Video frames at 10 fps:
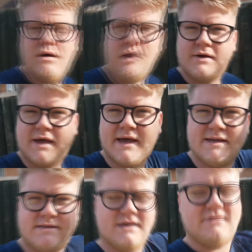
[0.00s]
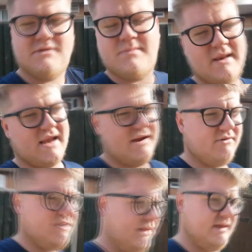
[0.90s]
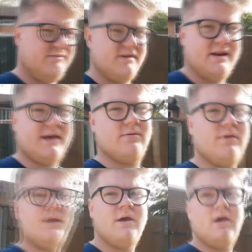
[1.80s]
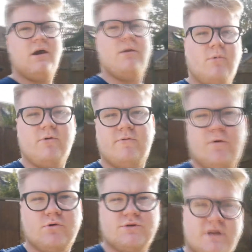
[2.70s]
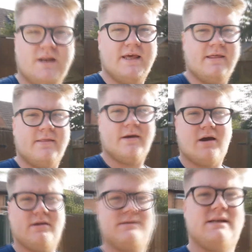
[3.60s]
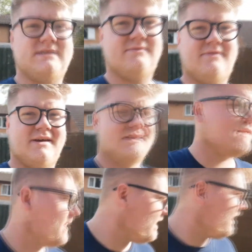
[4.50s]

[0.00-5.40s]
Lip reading: Okay, so it's a bit later on in the evening now. Unfortunately the car still isn't fixed.